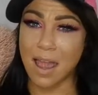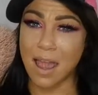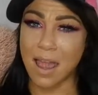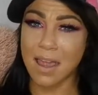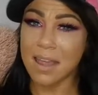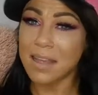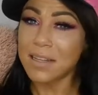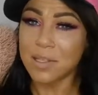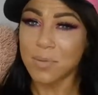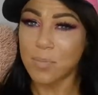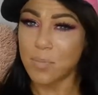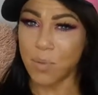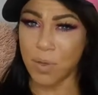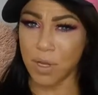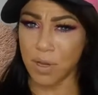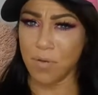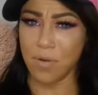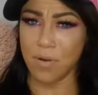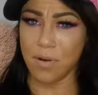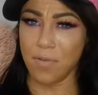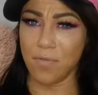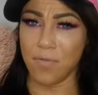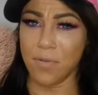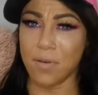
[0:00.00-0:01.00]
It's
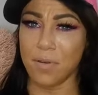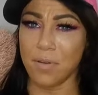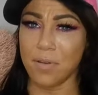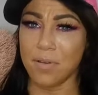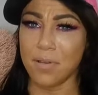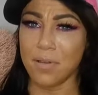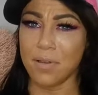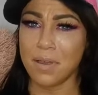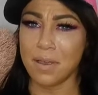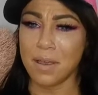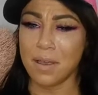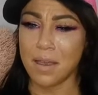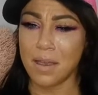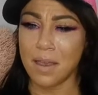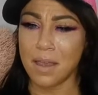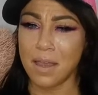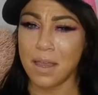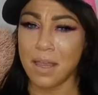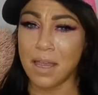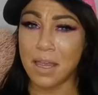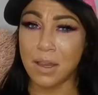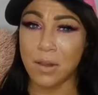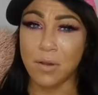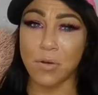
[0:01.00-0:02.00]
beautiful.
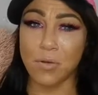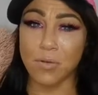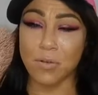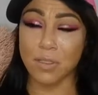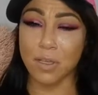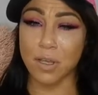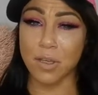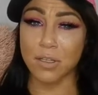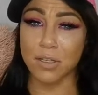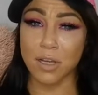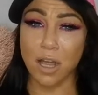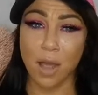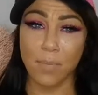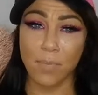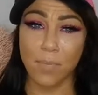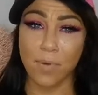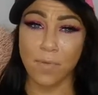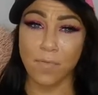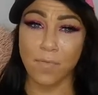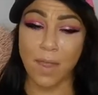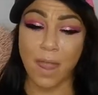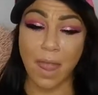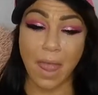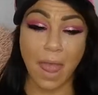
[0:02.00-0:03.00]
It goes on top
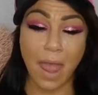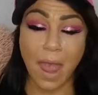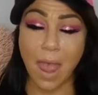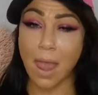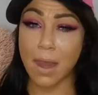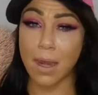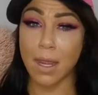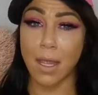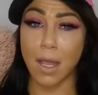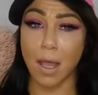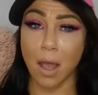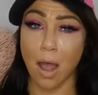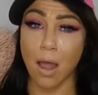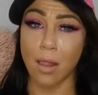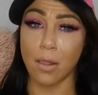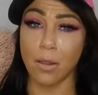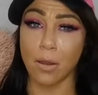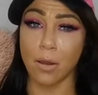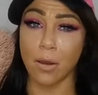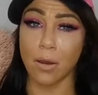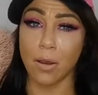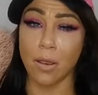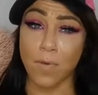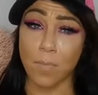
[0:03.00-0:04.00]
of any
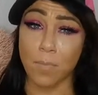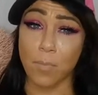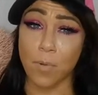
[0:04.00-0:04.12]
color.